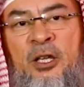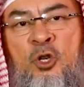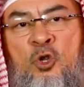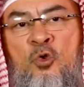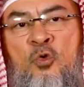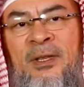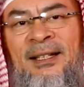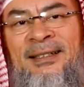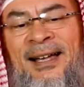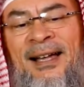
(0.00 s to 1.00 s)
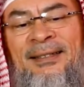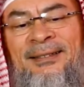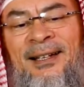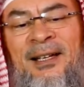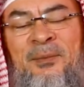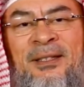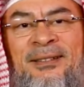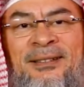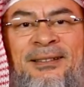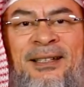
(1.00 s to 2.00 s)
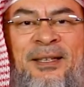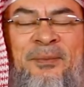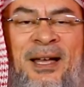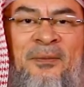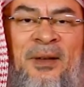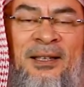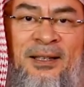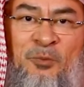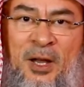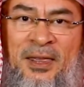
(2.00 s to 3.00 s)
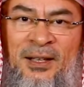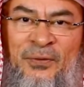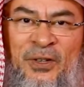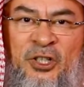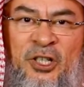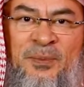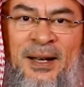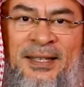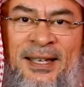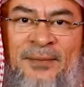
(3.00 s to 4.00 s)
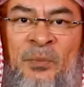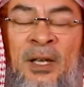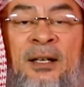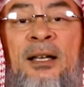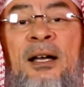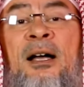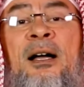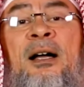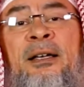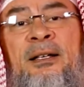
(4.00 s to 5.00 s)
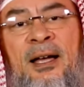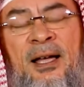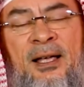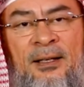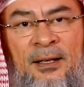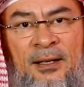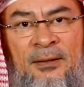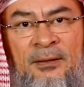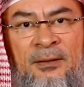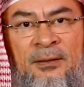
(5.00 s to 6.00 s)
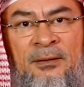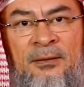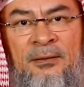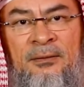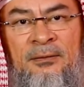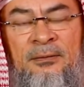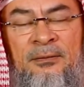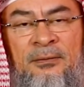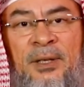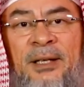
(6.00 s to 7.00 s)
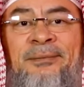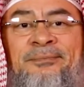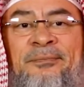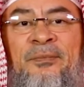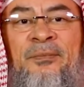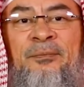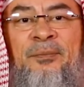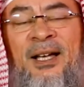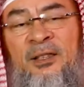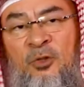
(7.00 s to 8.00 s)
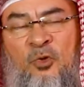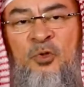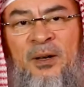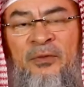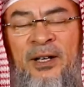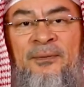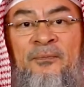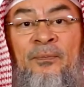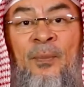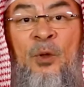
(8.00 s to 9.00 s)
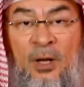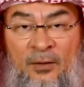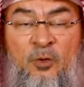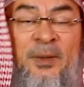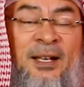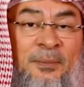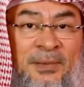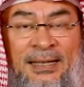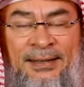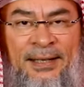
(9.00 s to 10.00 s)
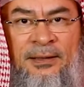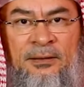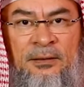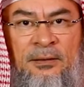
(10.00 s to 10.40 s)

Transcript: I knew that I had time until the Imam, the Muezzin finishes by saying, La ilaha illallah. Well, bad news, my friend. You have to make up that day.